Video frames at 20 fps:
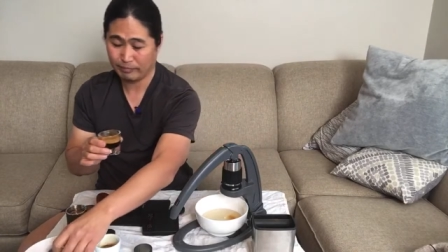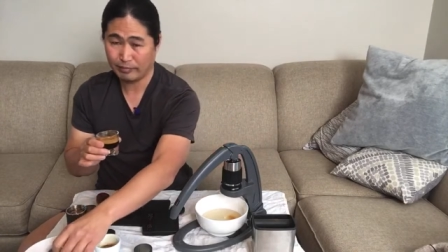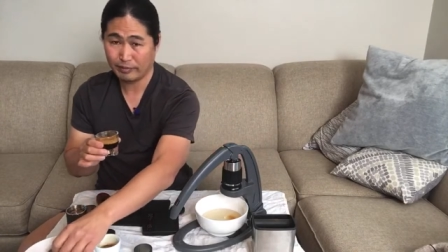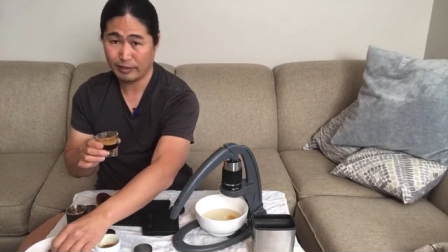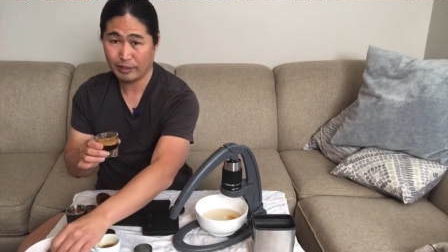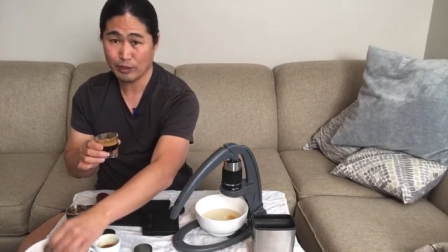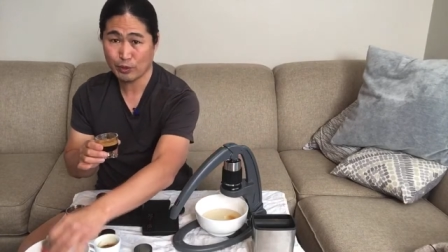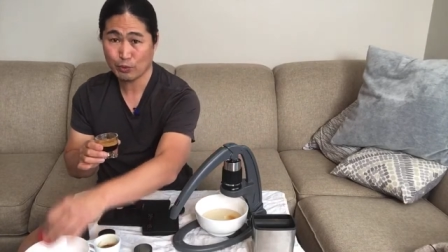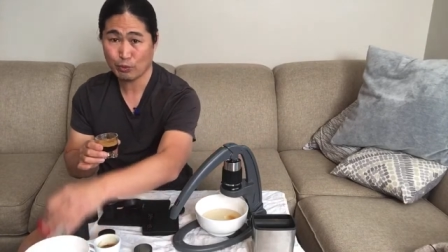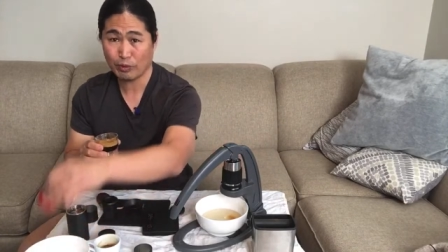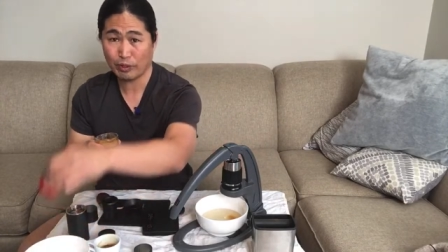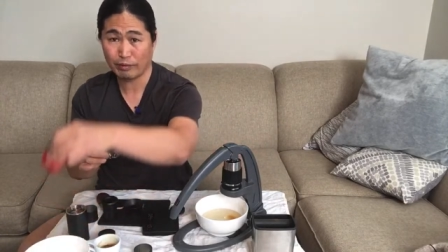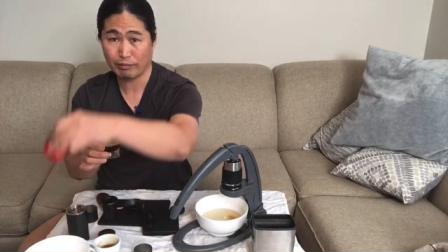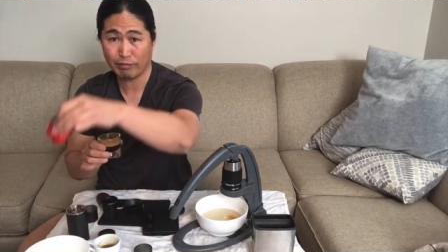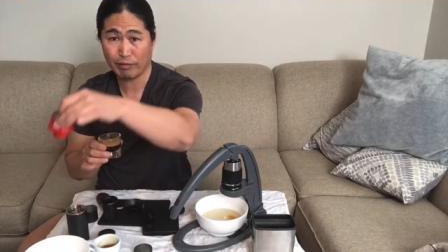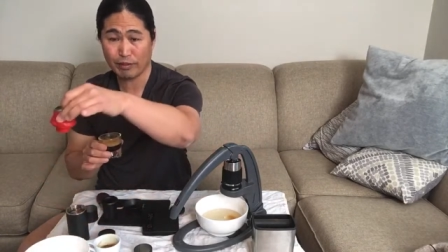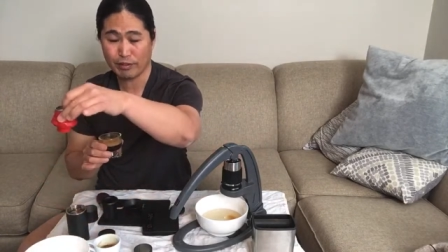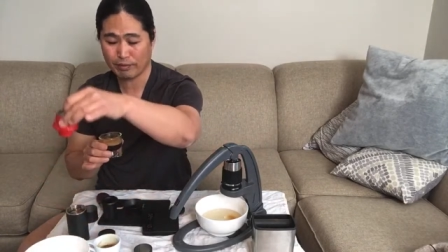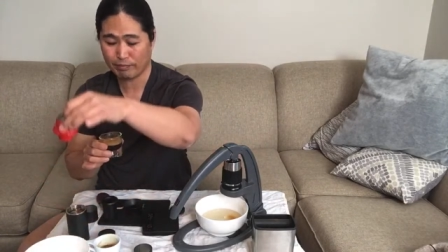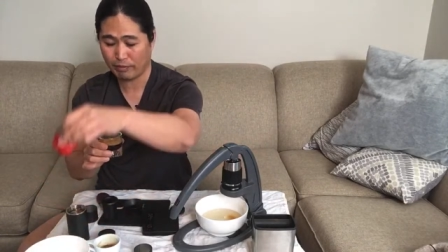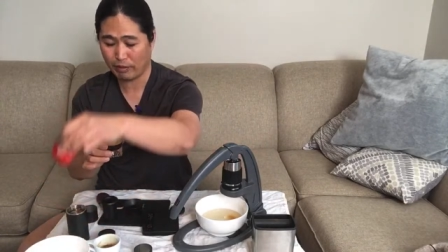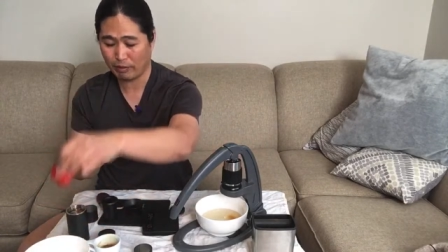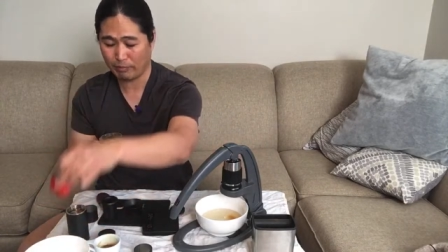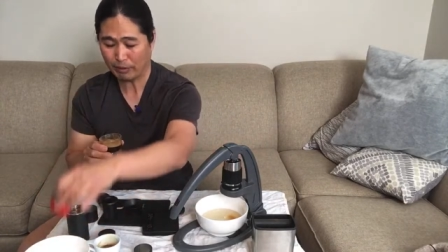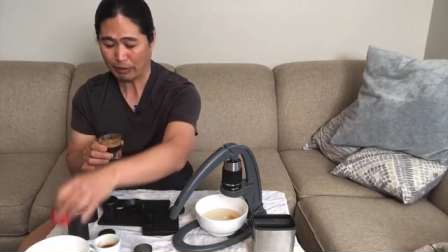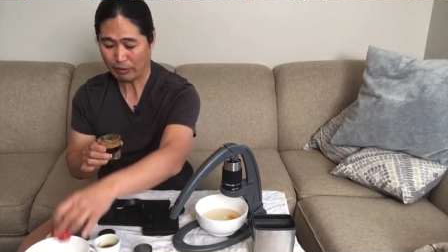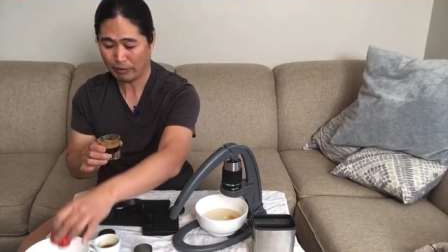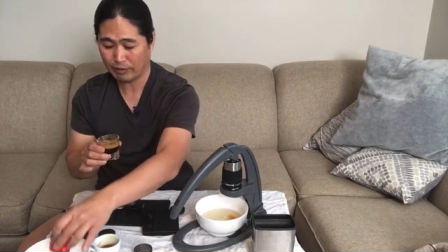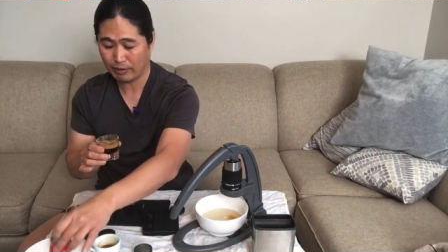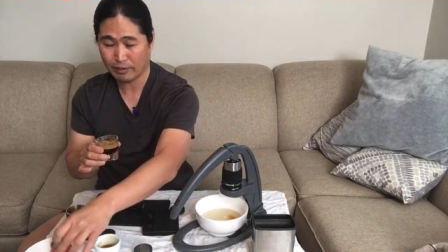this one, first of all,
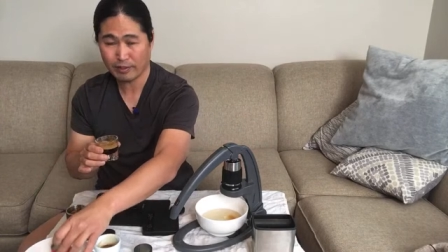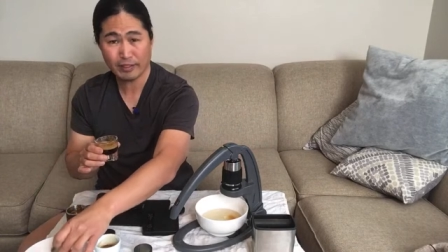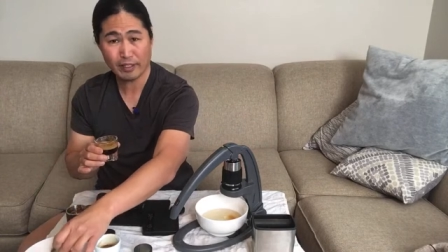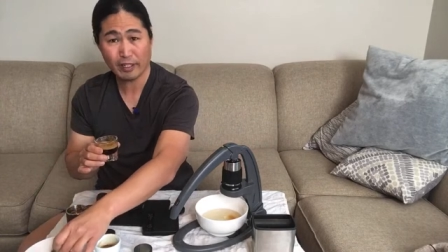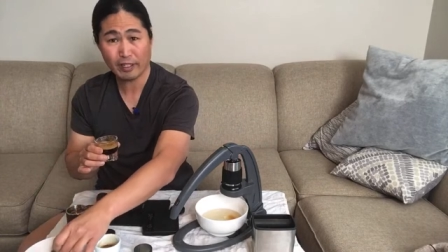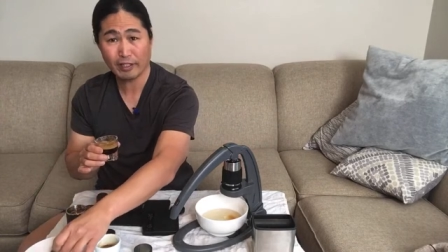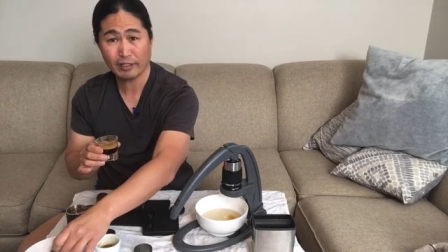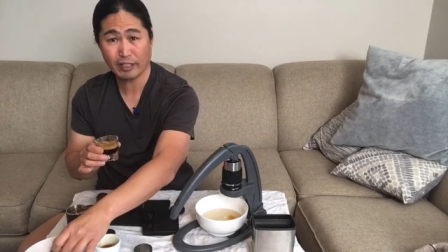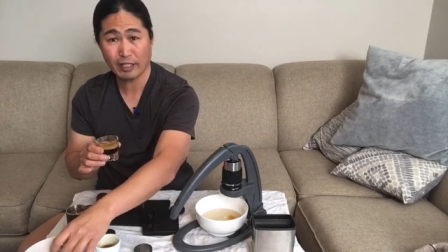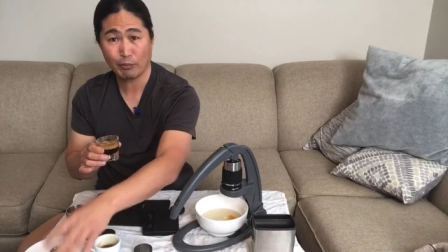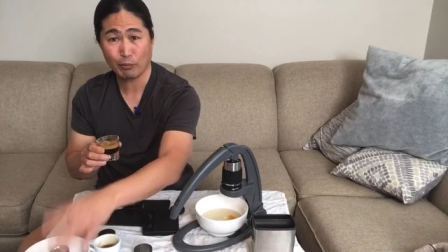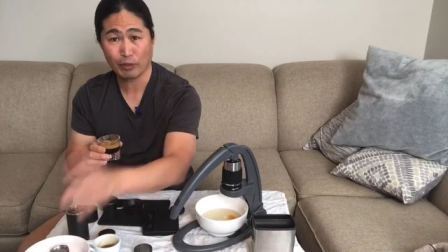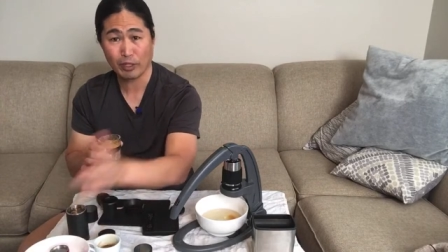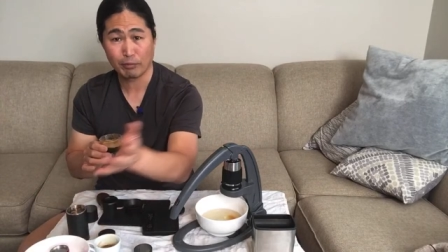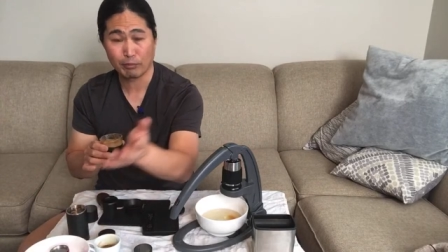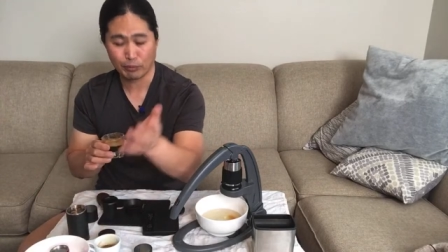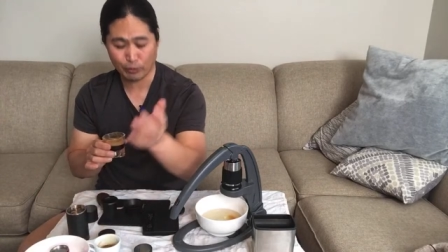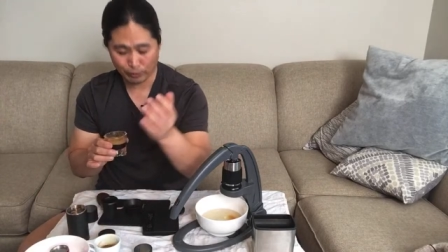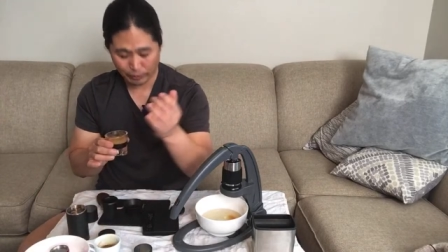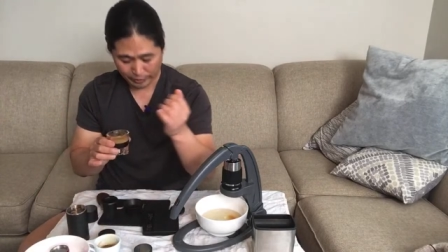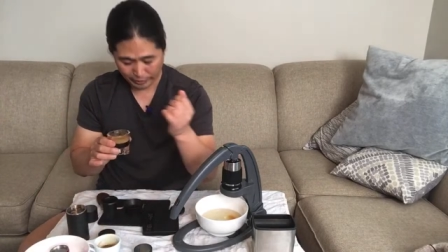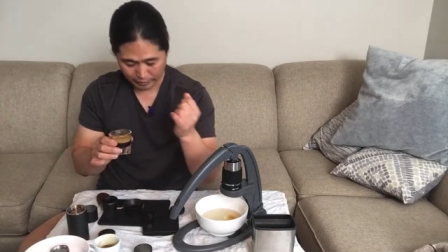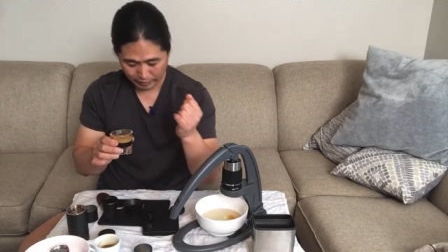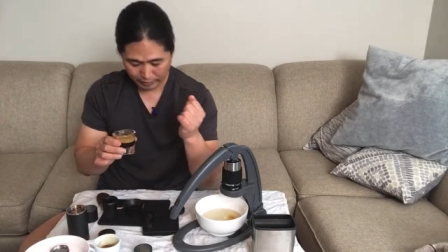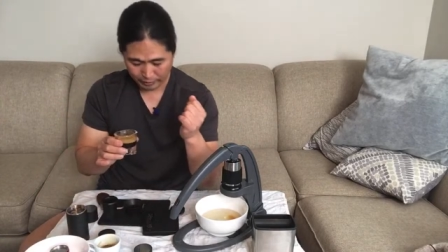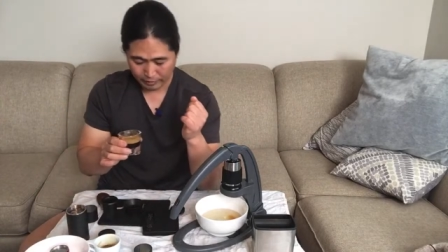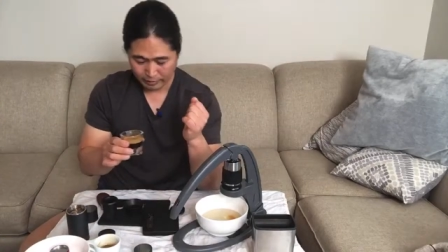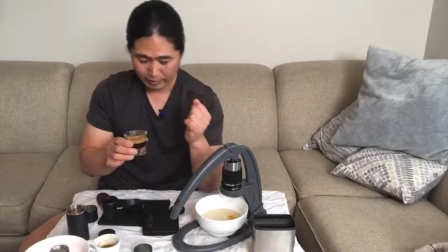because the second time we are brewing it,